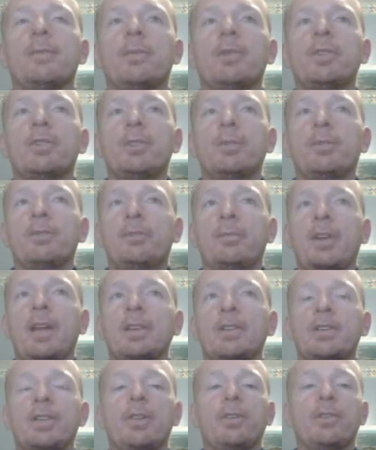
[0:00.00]
once you've
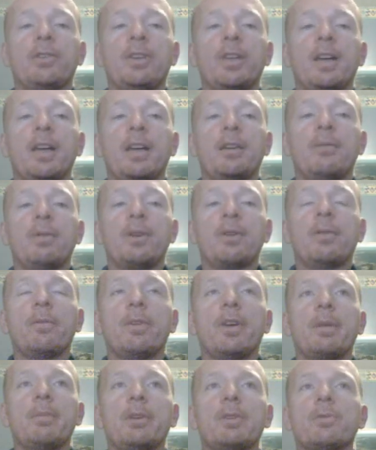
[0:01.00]
flashed it on, you get a
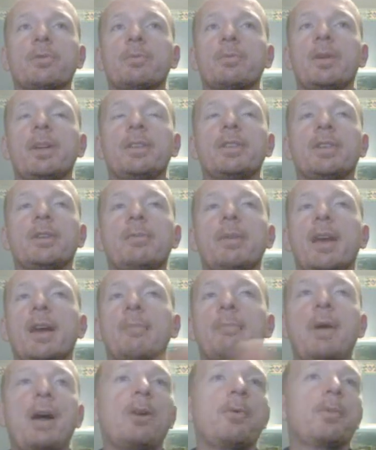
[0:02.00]
recovery image, which means you can
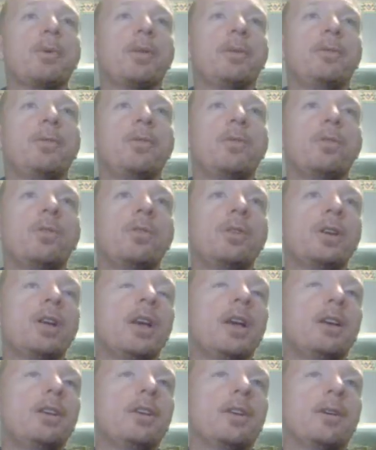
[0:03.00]
make a backup of the
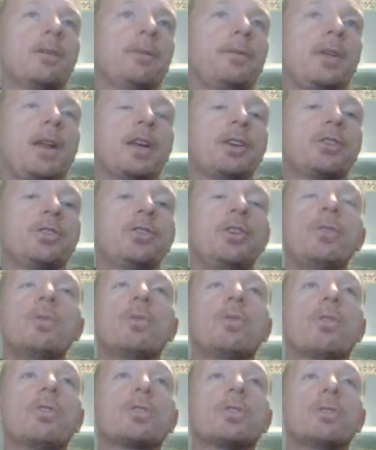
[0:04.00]
phone, you can flash
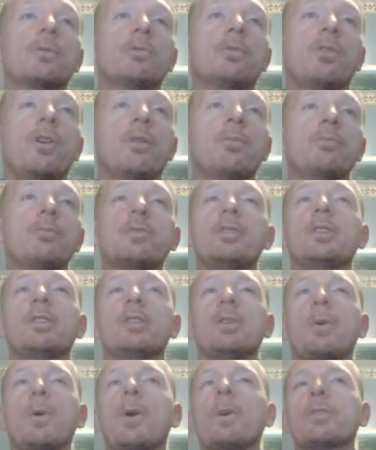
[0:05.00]
new custom ROMs, you
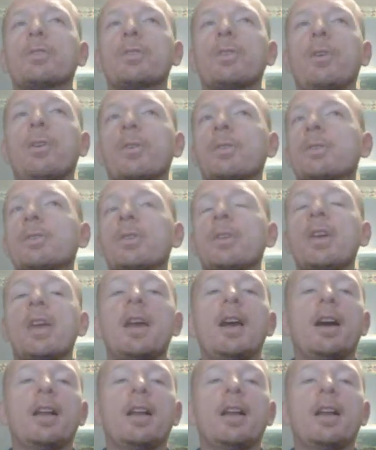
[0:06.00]
can do all sorts,